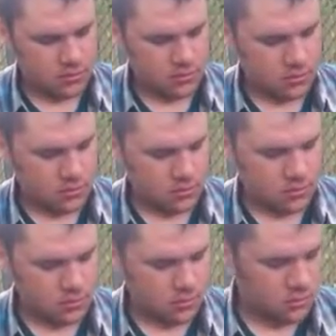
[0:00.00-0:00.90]

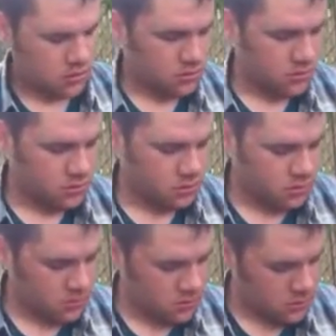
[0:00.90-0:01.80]

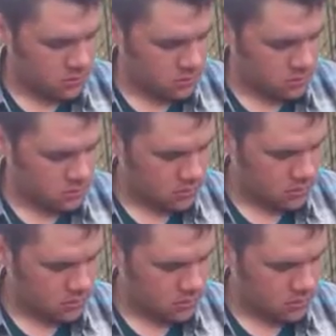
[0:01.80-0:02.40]
Nobody speaks.